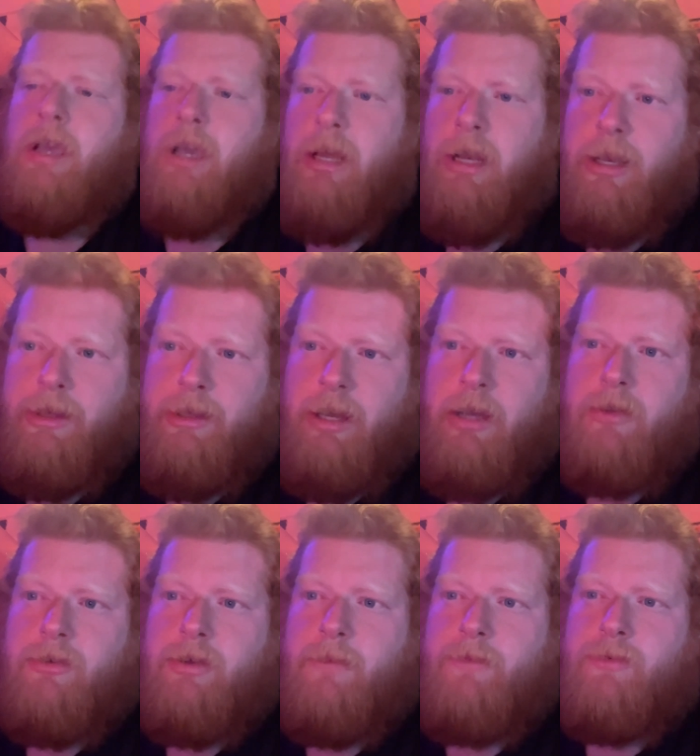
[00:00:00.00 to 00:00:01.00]
And in Donald
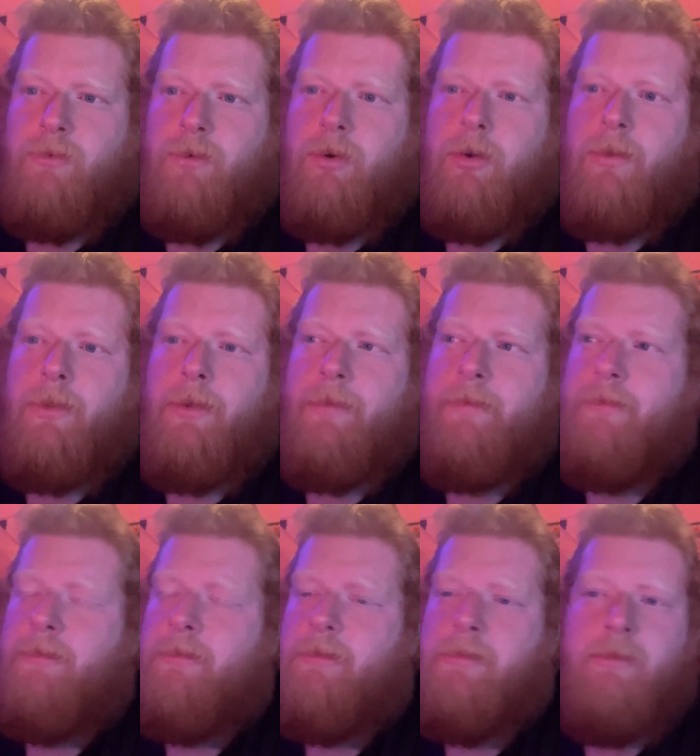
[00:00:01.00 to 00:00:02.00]
Trump's world,
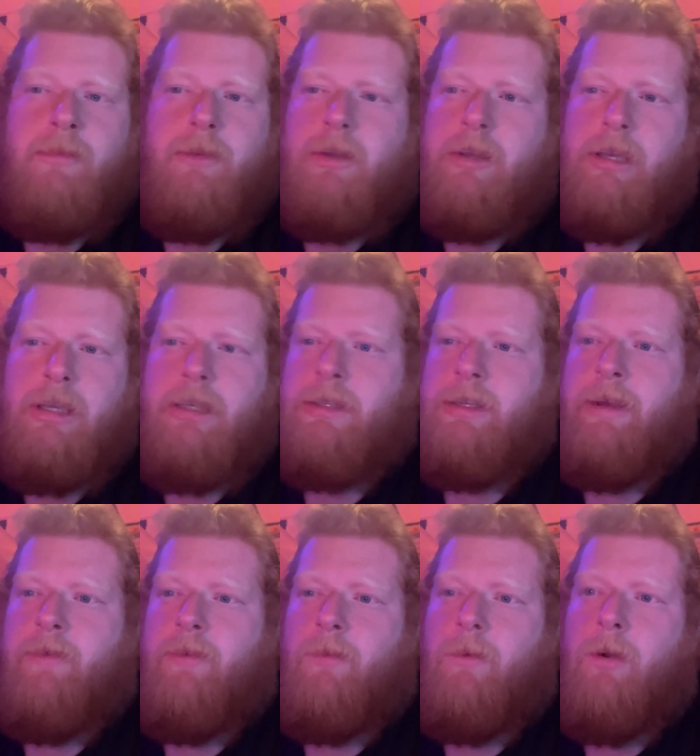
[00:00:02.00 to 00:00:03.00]
he's
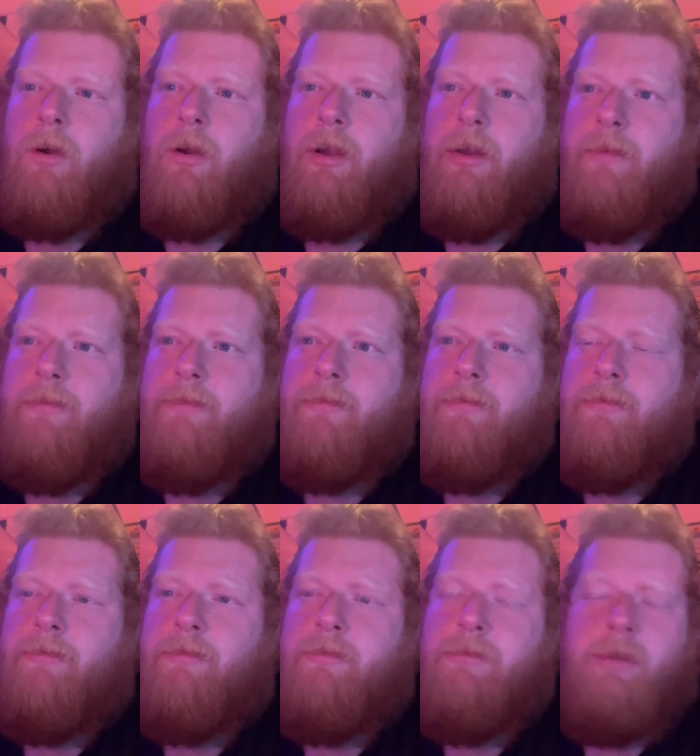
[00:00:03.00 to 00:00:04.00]
never wrong.
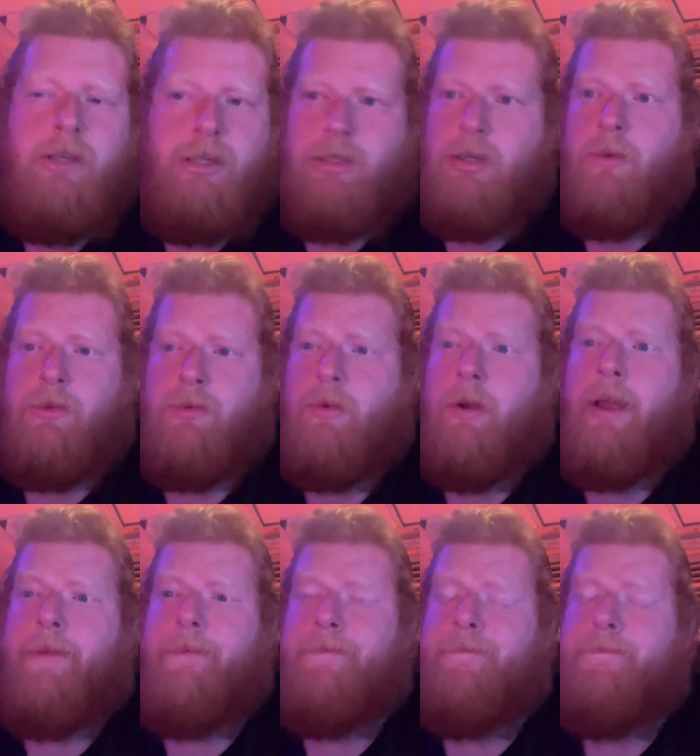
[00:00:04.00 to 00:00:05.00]
He's always right.